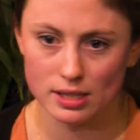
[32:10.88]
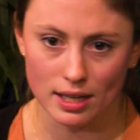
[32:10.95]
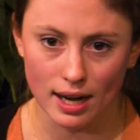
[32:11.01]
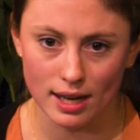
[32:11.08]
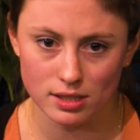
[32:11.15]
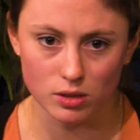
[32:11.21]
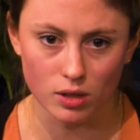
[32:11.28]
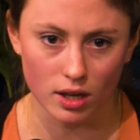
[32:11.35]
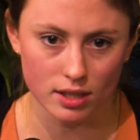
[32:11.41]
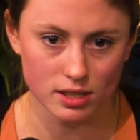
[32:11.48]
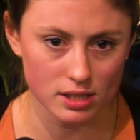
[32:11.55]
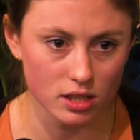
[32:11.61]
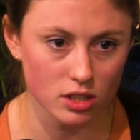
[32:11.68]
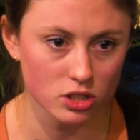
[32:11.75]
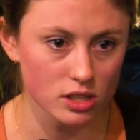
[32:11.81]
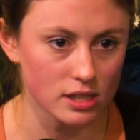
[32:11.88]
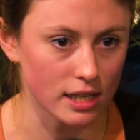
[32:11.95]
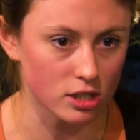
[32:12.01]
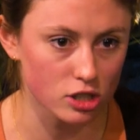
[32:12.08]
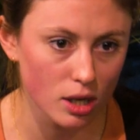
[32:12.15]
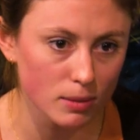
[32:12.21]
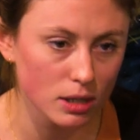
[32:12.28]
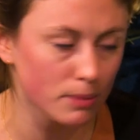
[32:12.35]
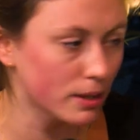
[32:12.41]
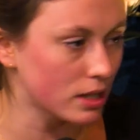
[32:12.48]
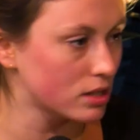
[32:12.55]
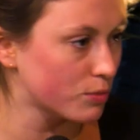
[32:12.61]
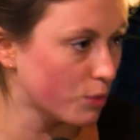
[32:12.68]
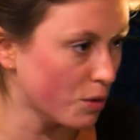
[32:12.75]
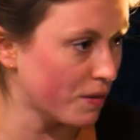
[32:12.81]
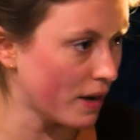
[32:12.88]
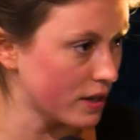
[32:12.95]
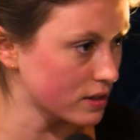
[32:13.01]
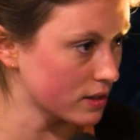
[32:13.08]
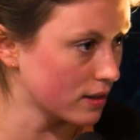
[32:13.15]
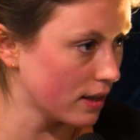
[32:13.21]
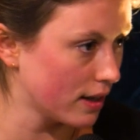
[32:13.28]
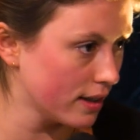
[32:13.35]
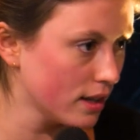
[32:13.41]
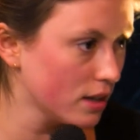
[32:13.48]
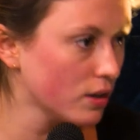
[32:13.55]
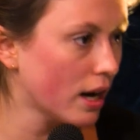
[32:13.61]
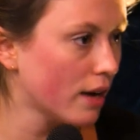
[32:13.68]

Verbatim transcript: that ask to collect signatures like Germany, but it's 4,000, and then you